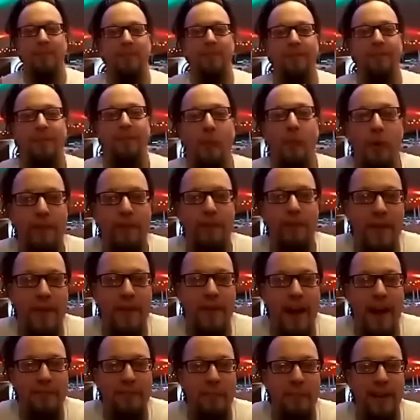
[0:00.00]

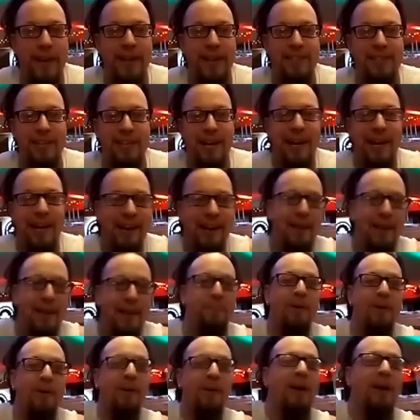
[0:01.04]
45 minutes later, I
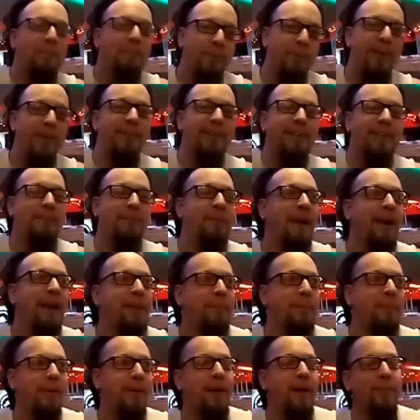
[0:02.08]
pull up printed
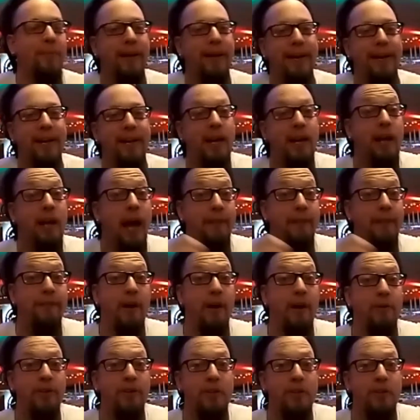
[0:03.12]
paper. I'm like, I
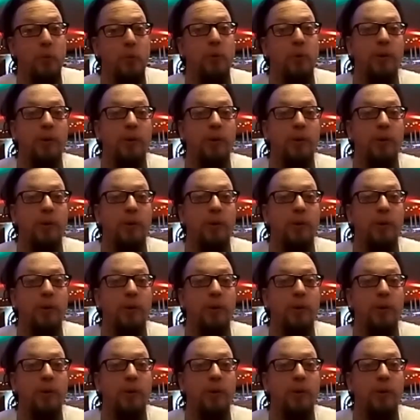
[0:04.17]
found a school.